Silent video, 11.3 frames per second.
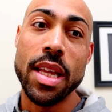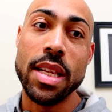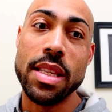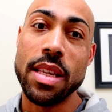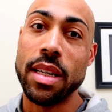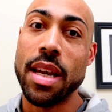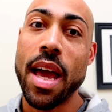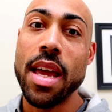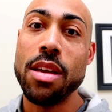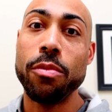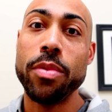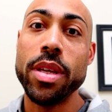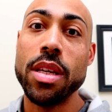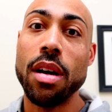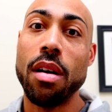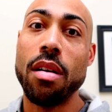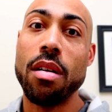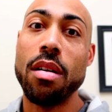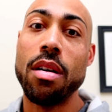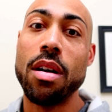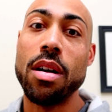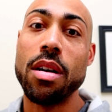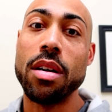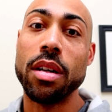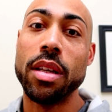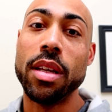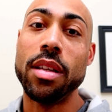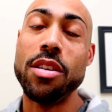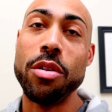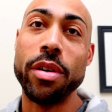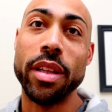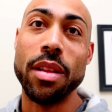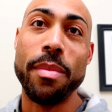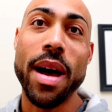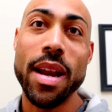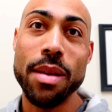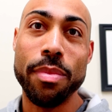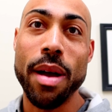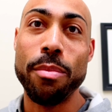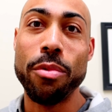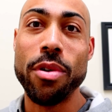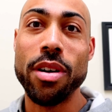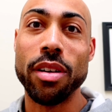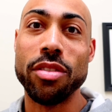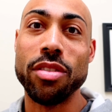then tonight we are doing the body prep work.